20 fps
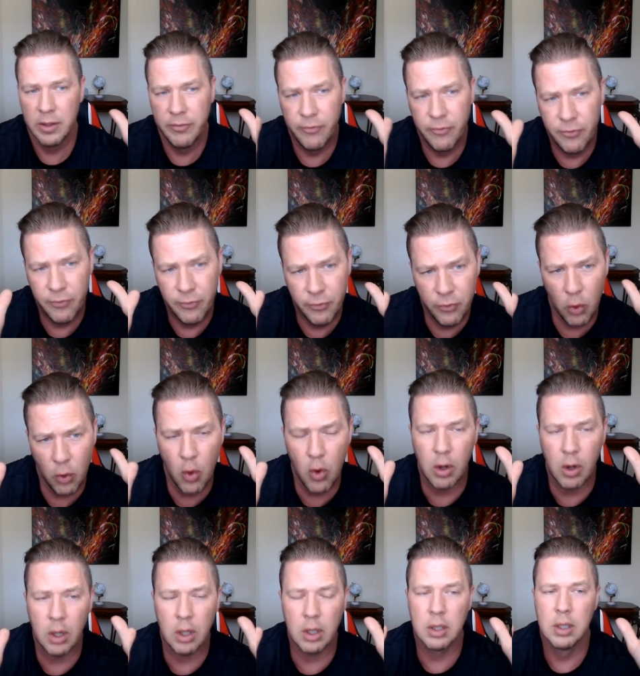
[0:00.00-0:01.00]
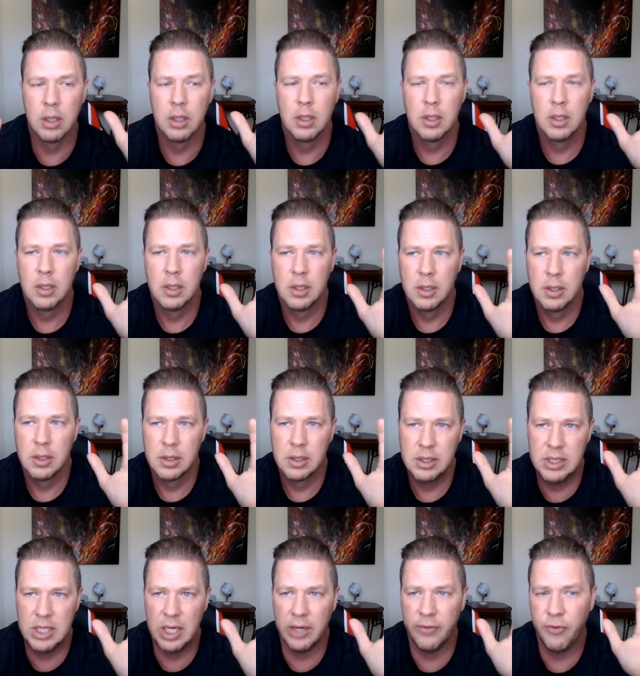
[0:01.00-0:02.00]
for
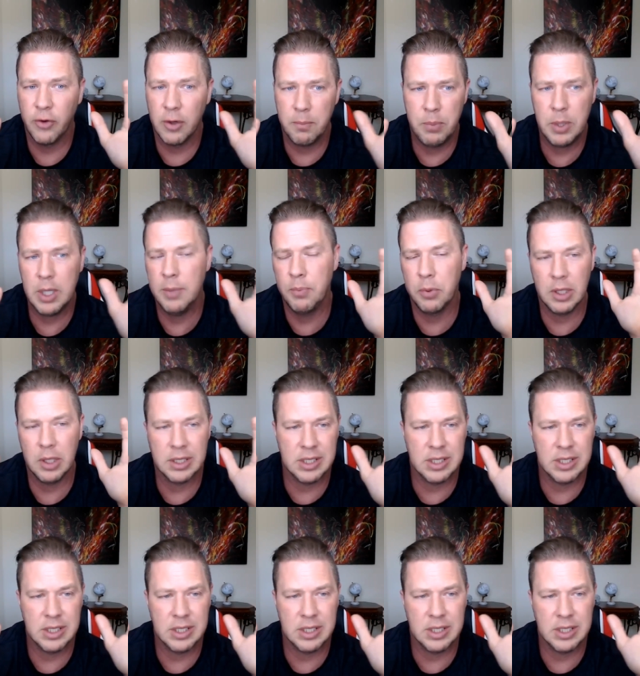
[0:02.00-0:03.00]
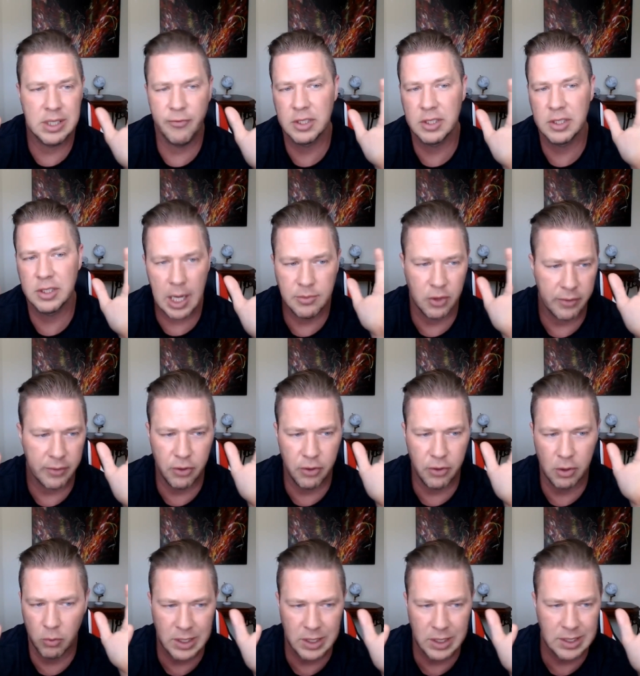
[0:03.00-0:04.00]
different people at different times for
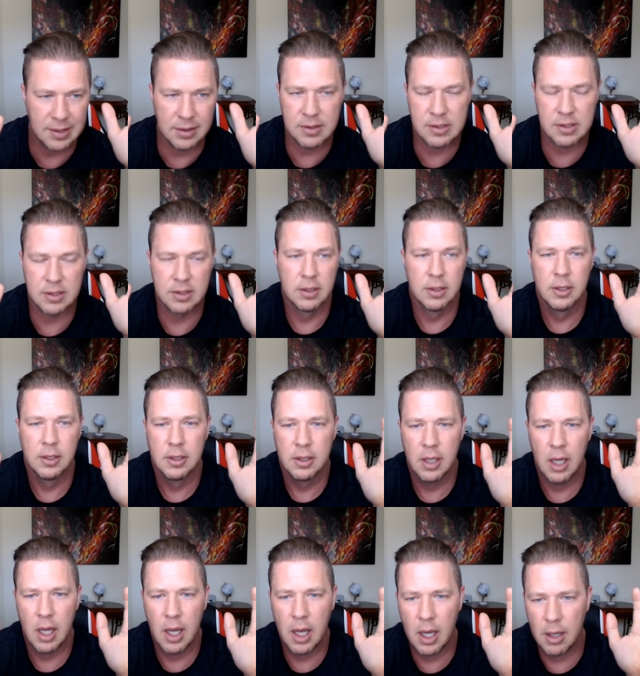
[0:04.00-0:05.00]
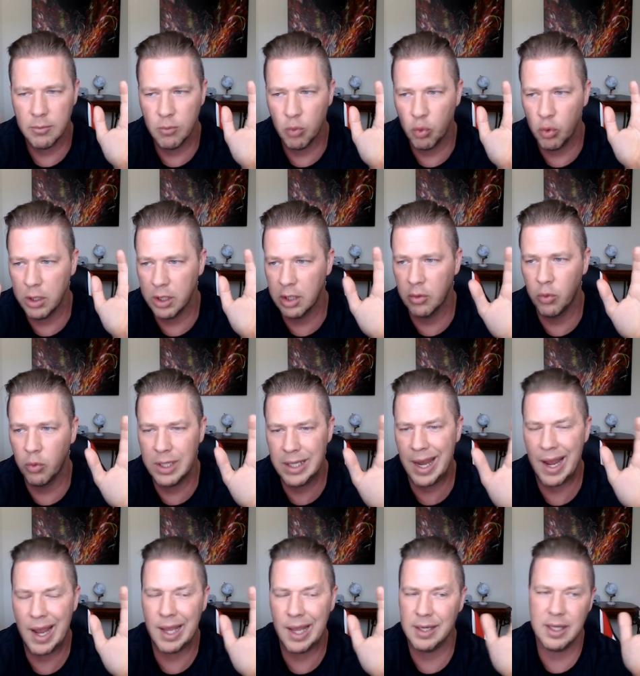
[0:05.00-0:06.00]
different reasons um, where we
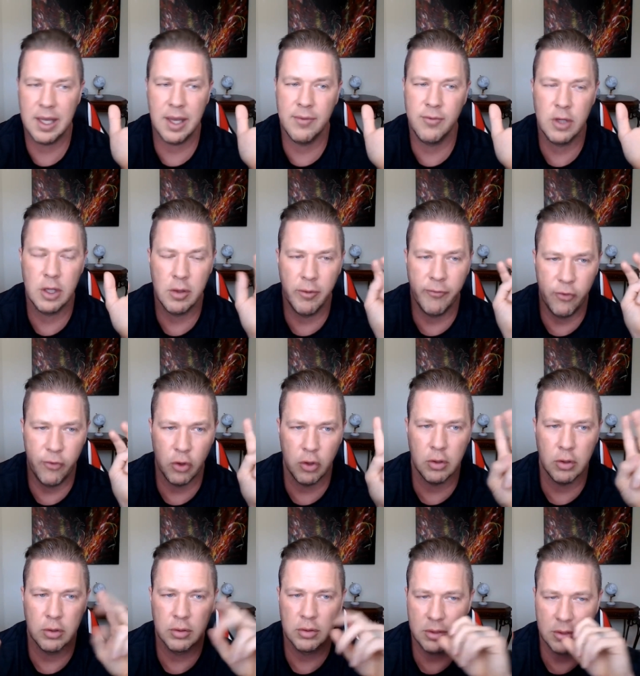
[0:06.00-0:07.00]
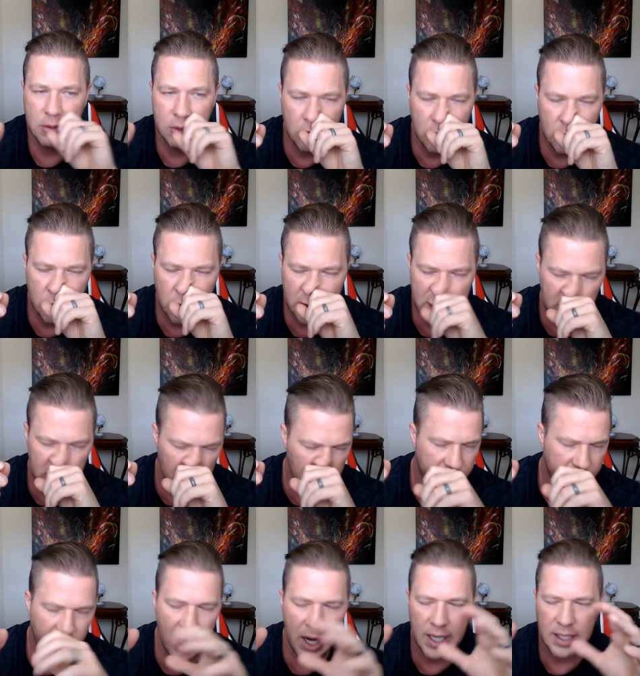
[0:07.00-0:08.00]
can't give you full nutritional
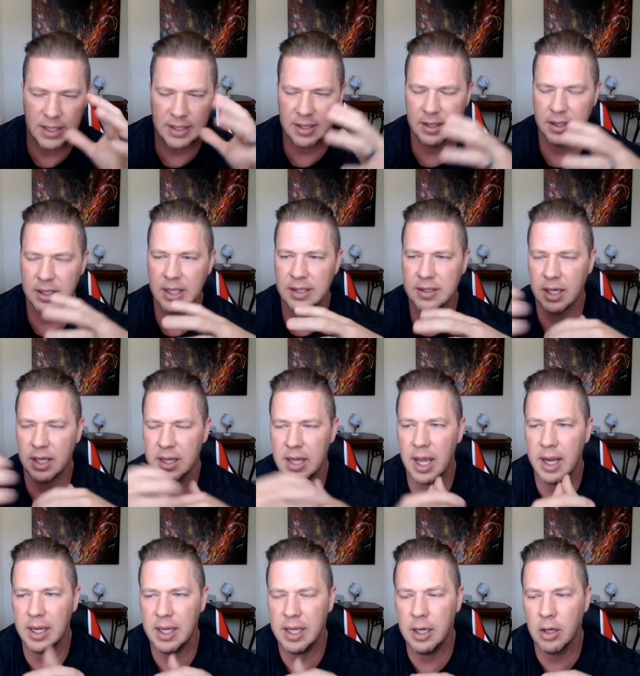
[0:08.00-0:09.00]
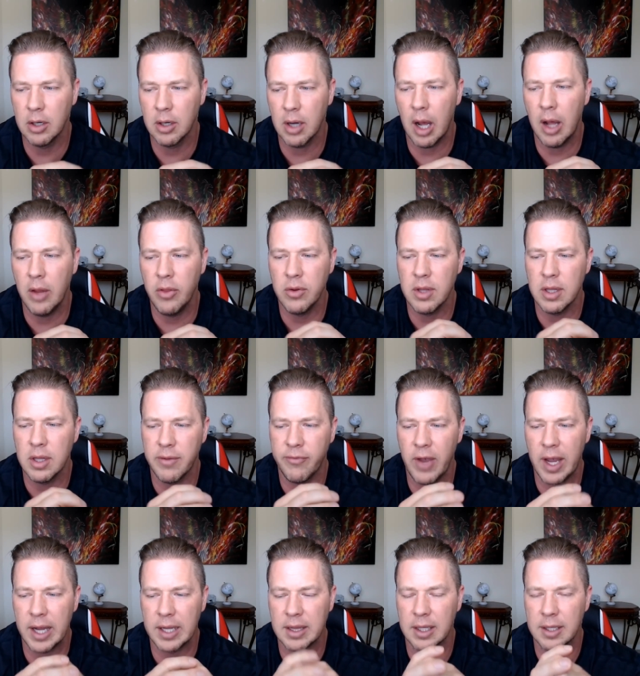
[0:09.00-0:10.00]
advice and things like that here, other than the
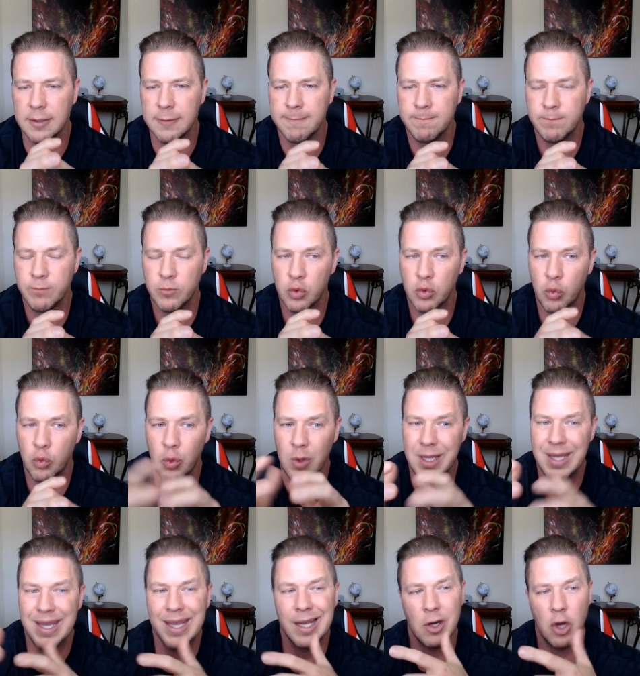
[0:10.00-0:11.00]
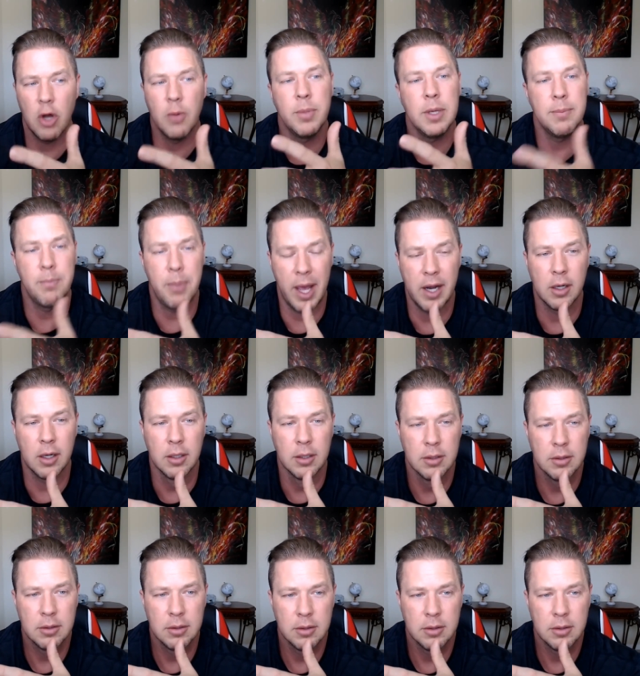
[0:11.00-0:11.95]
fact that we can all be better.